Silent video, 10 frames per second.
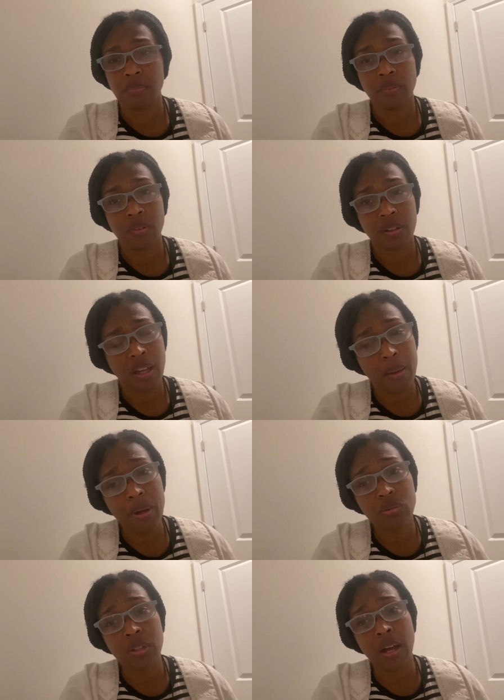Come
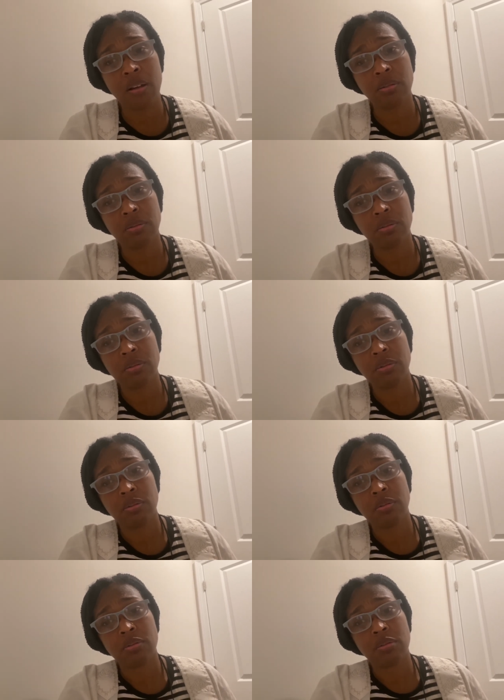on, y'all.
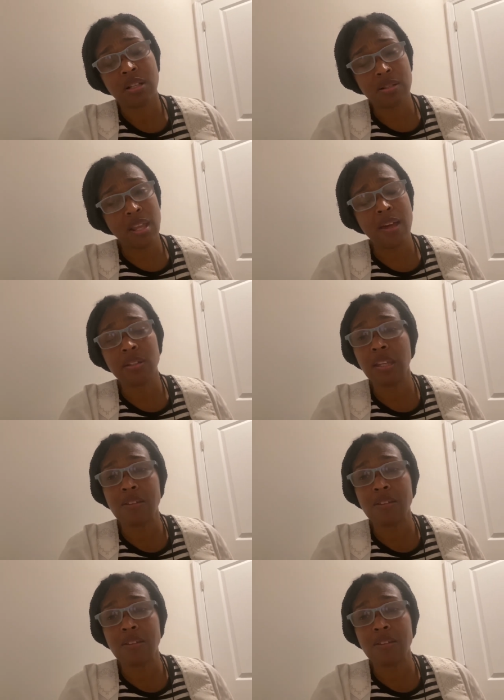It's time to get